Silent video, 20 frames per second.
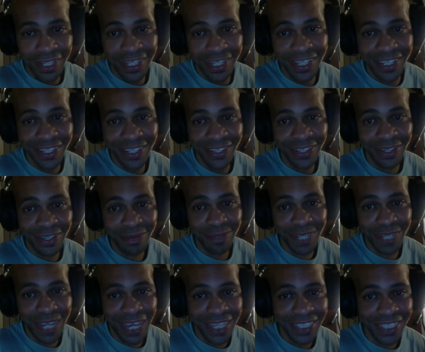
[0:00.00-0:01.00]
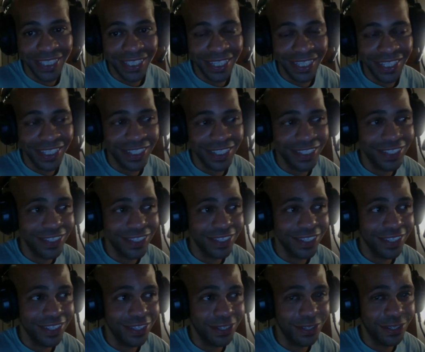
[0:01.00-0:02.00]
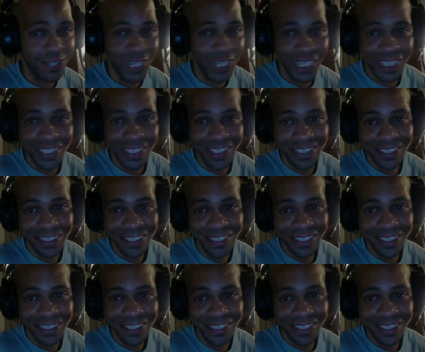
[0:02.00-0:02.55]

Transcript: you know what I mean, high stakes roulette.